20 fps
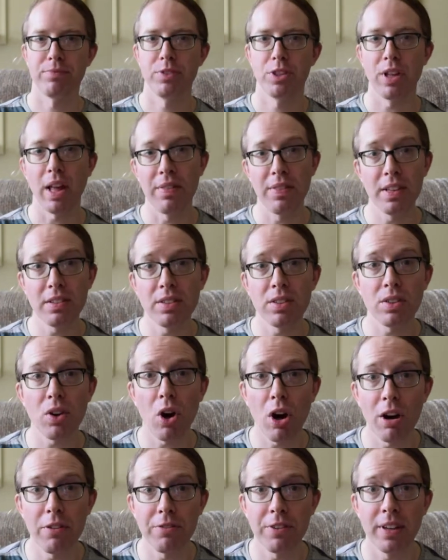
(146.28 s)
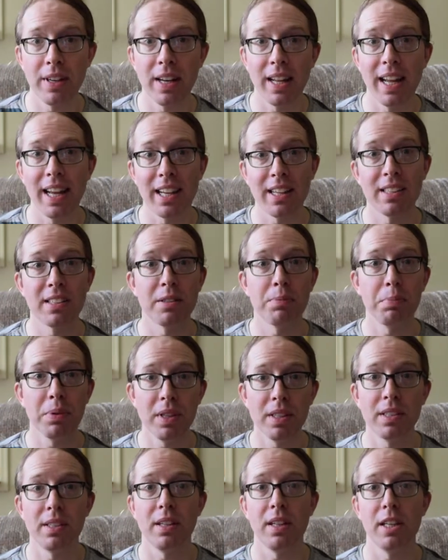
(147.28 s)
And this is often
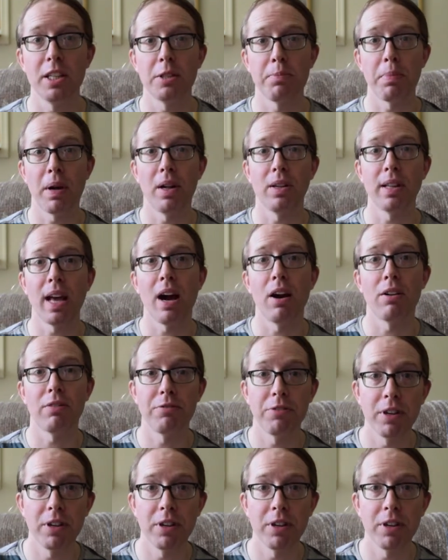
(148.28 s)
explicitly spelled out.